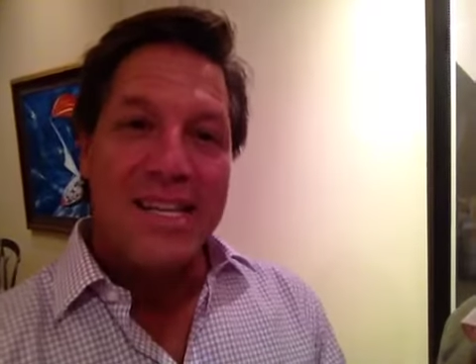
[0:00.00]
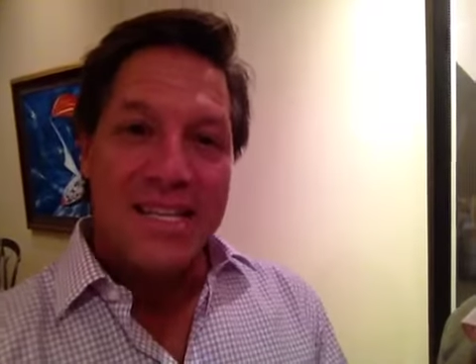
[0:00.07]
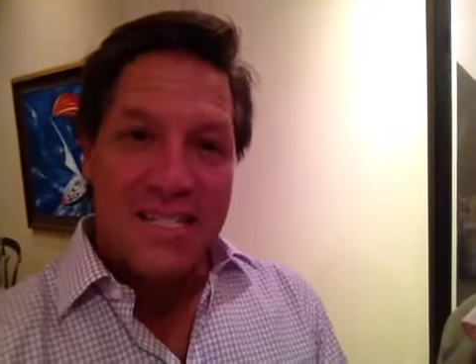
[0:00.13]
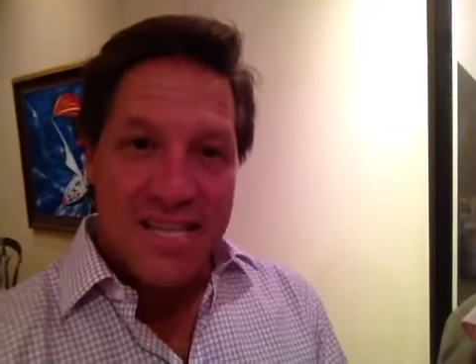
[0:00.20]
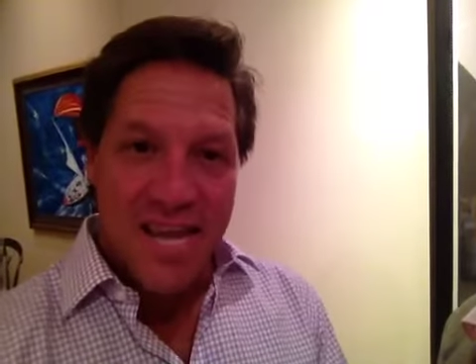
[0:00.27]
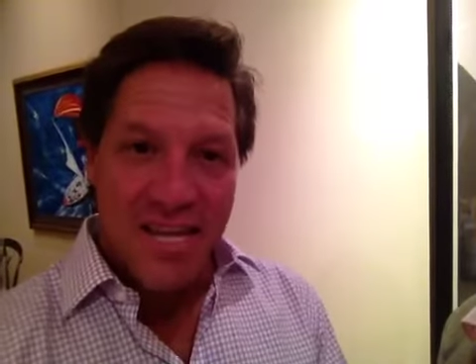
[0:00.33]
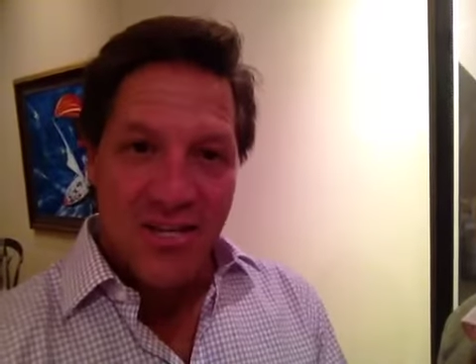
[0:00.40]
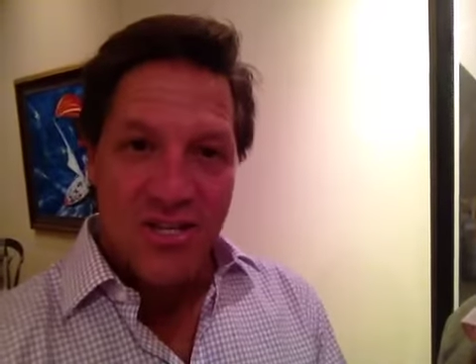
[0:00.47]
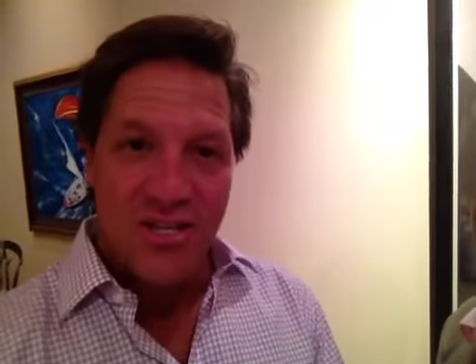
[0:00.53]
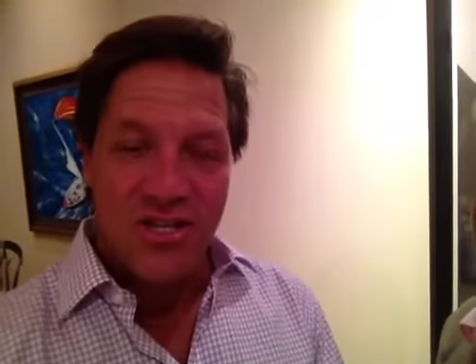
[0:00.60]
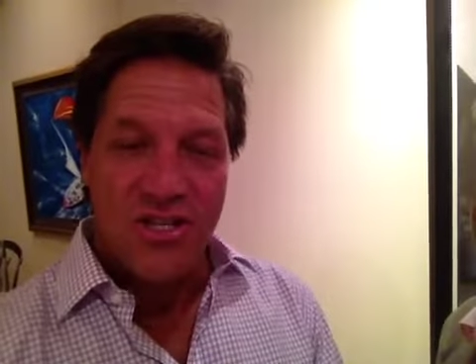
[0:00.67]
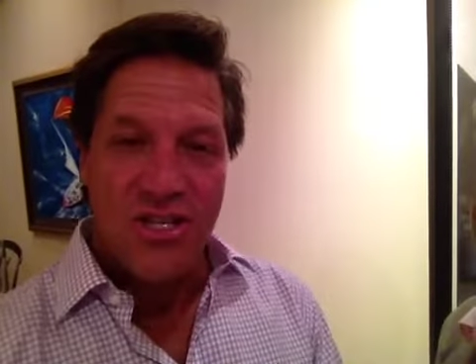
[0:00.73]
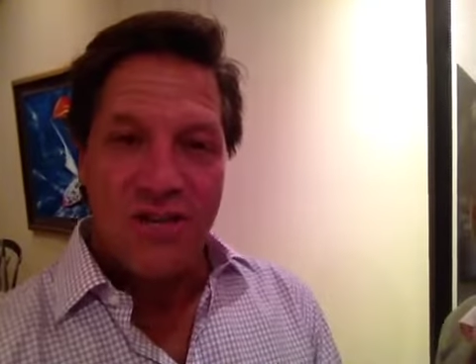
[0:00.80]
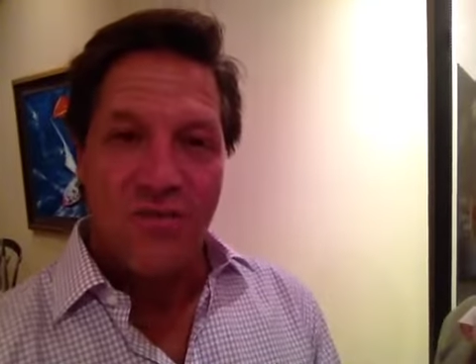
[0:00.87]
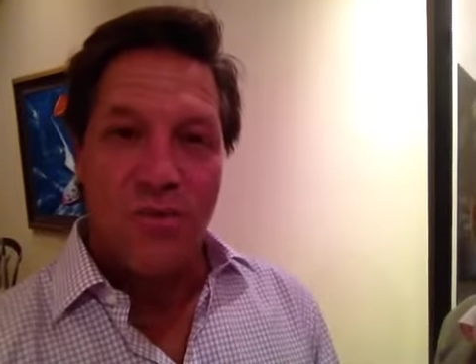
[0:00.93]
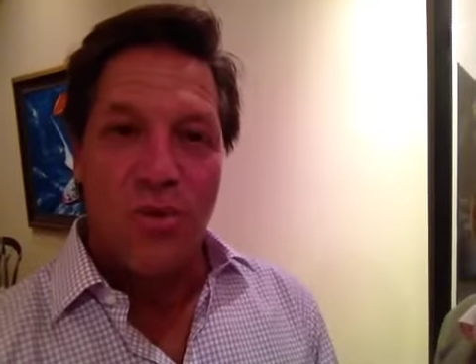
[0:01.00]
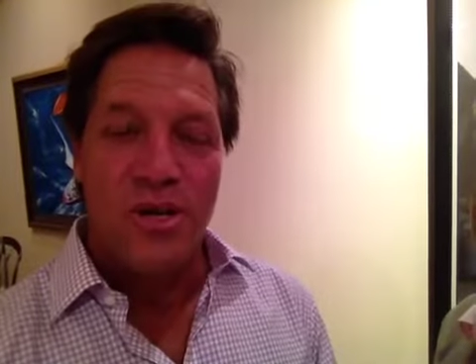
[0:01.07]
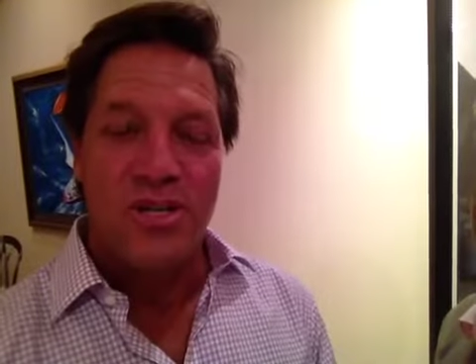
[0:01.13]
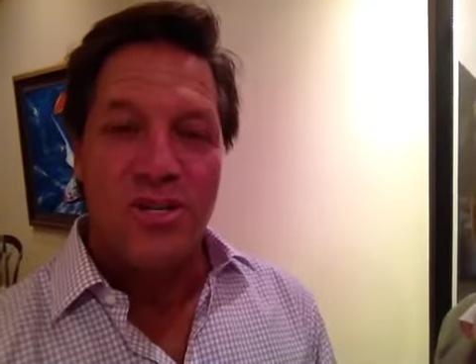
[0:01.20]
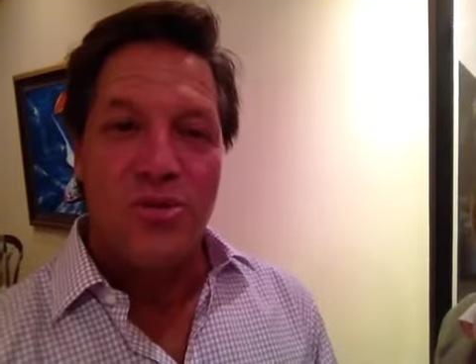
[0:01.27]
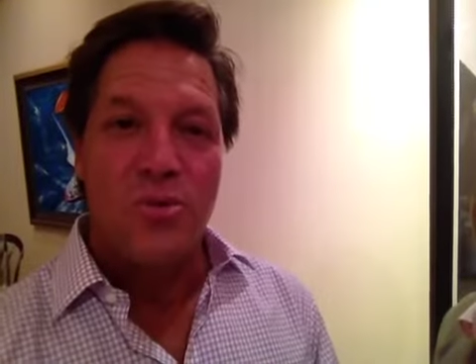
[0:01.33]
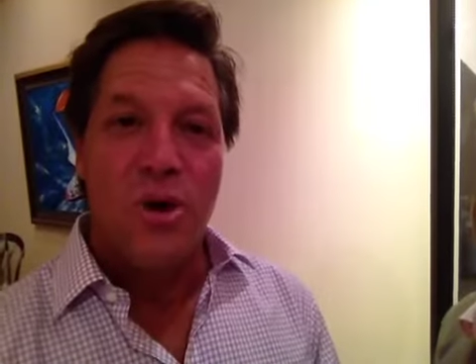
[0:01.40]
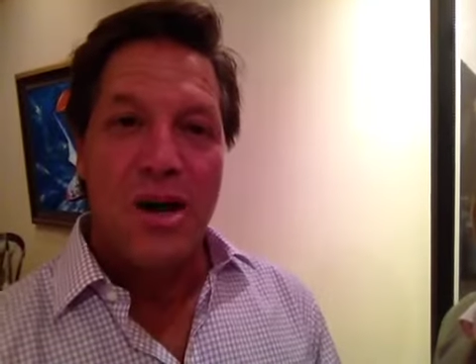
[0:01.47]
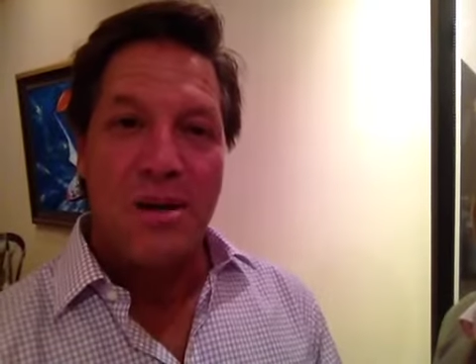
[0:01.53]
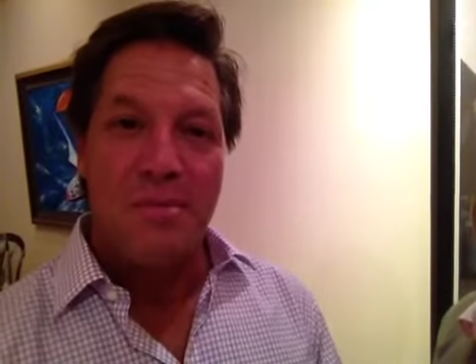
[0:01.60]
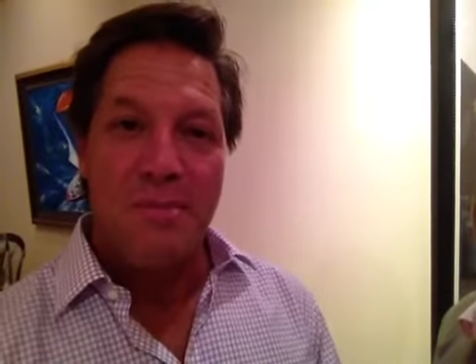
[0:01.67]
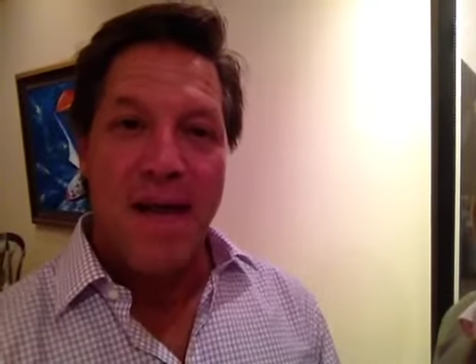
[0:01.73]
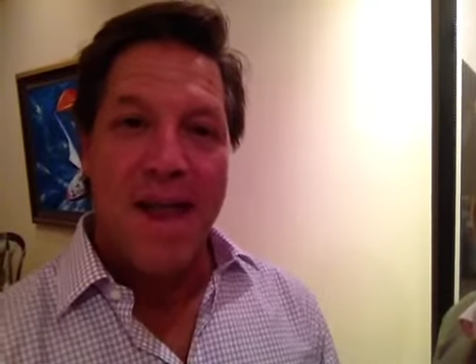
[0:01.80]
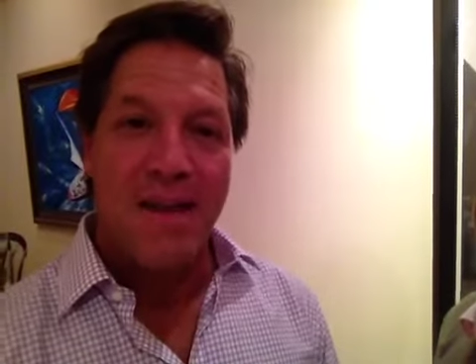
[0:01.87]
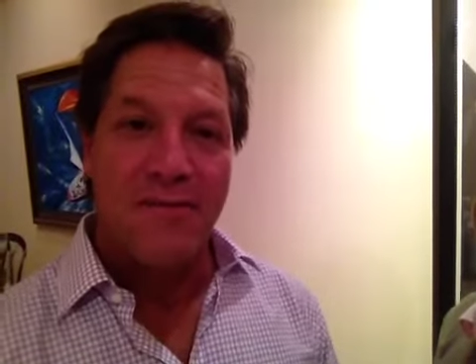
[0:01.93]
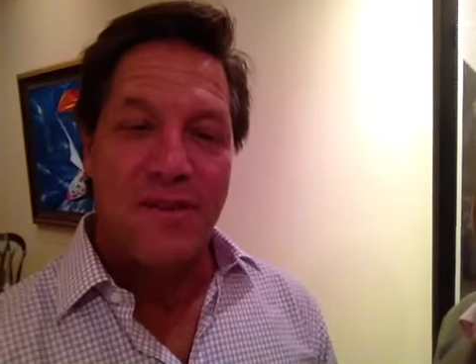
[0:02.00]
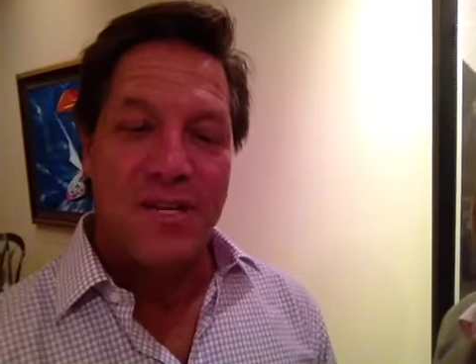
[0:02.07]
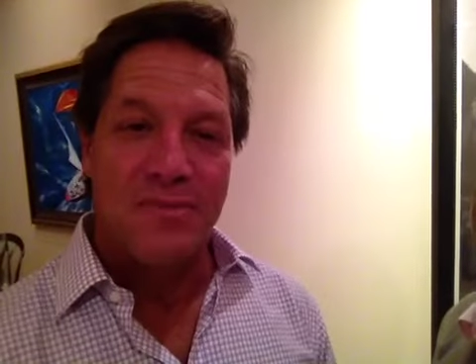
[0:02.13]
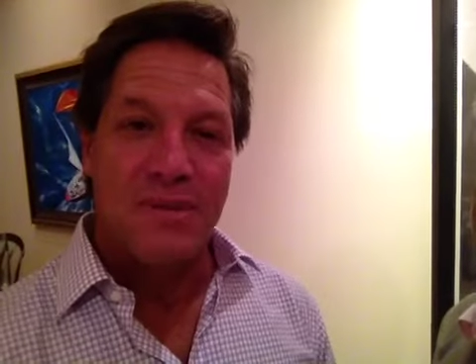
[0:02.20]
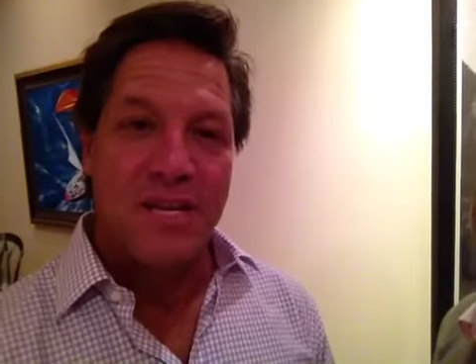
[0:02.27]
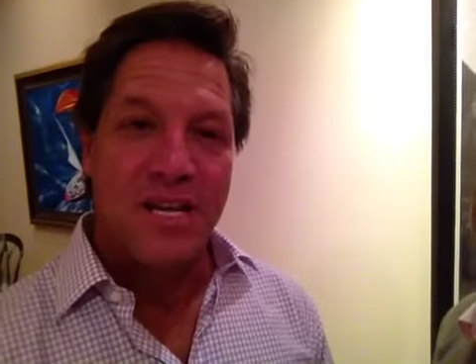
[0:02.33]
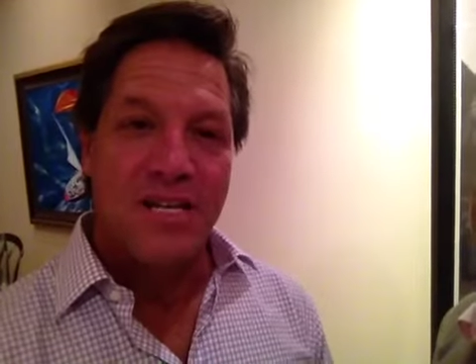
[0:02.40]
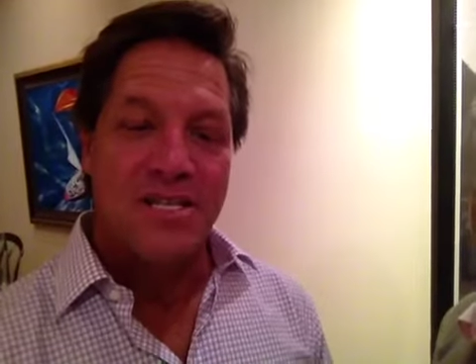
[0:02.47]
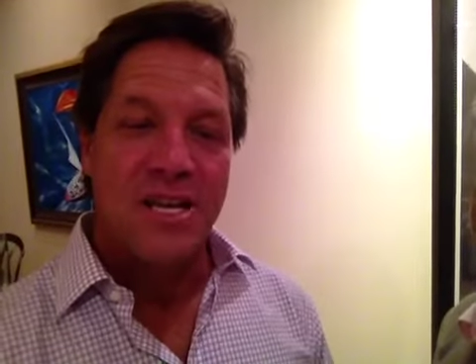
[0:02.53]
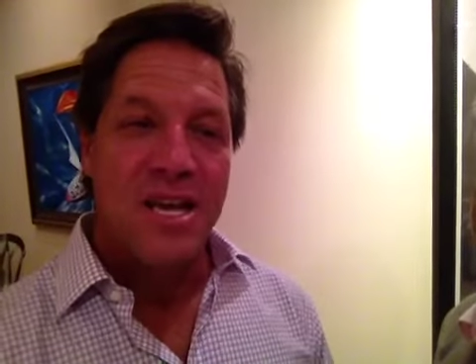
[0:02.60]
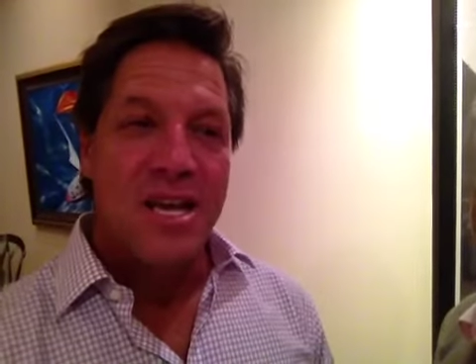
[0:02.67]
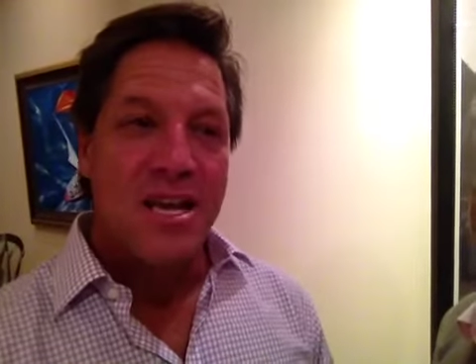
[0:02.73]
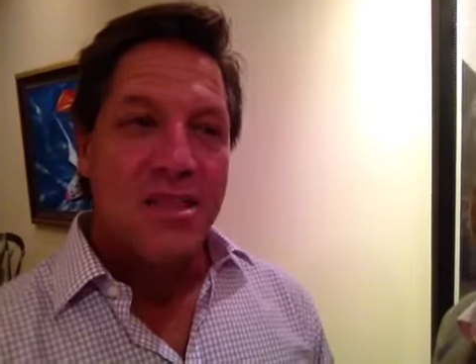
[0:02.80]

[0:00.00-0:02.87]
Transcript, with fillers: intentions of what you want to manifest, because